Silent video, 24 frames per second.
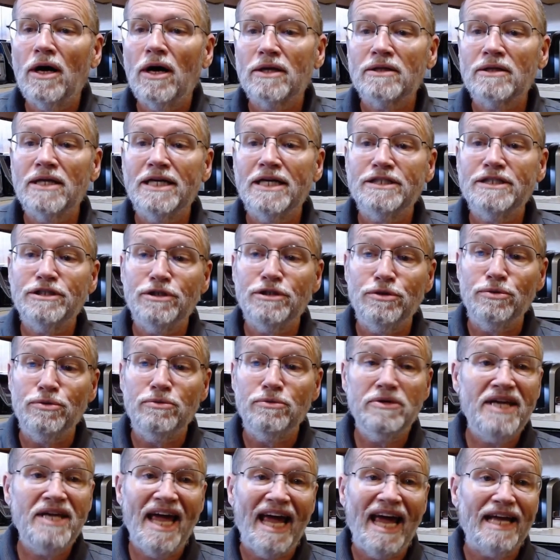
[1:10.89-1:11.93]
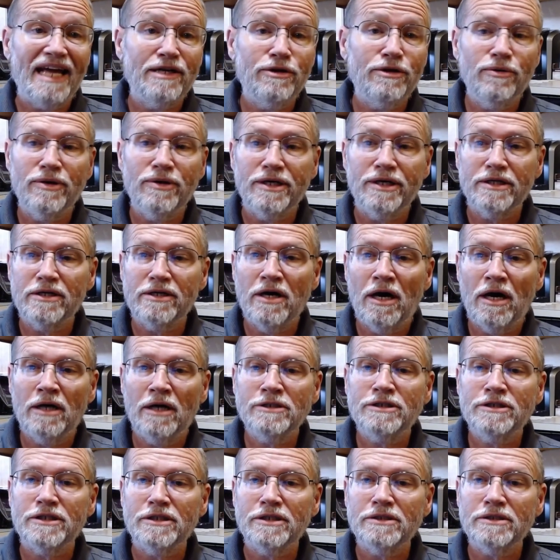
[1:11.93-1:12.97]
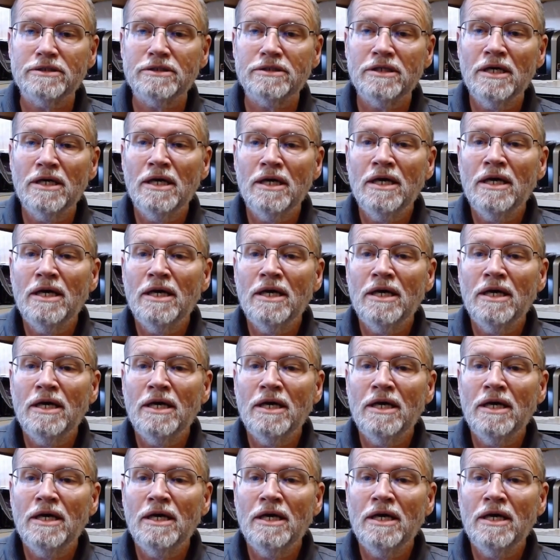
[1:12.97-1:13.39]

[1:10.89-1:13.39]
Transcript: unless you can't do it in conscience,